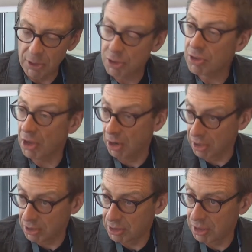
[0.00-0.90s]

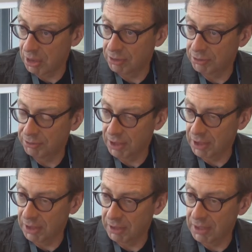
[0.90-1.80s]
start of
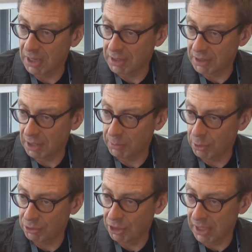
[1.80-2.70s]
nighttime
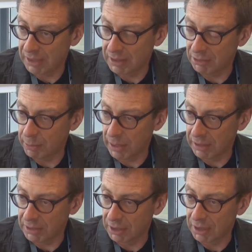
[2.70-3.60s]
overactive
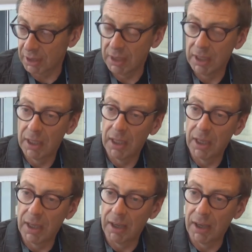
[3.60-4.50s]
bladder.
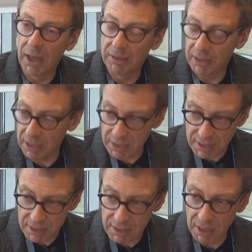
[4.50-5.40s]
I think
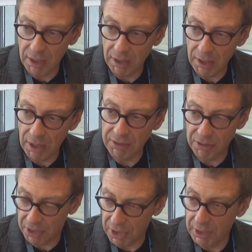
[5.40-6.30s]
it's a
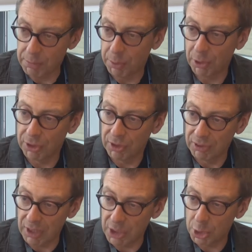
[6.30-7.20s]
very
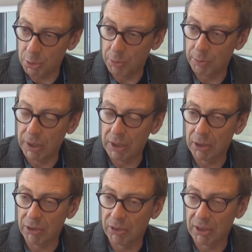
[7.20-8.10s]
important issue,
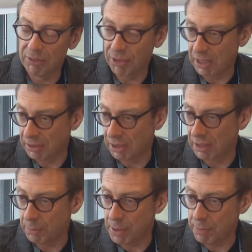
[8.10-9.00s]
because if
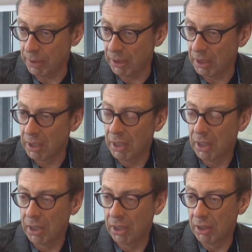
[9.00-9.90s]
elderly people
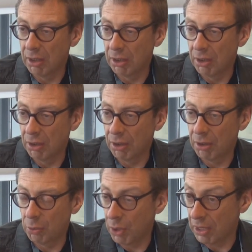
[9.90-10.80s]

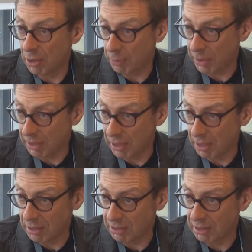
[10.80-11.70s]
wake up at
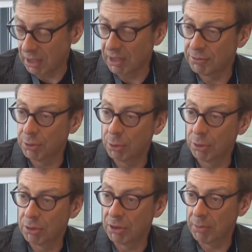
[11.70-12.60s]
night and have to
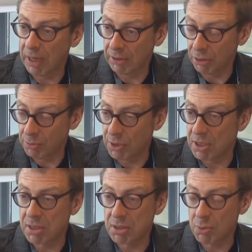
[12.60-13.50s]
go to the bathroom,
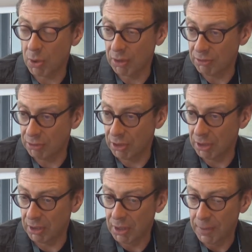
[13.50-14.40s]
this is one of
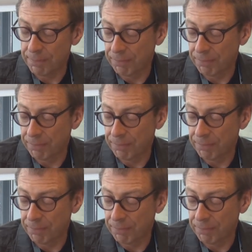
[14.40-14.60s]
the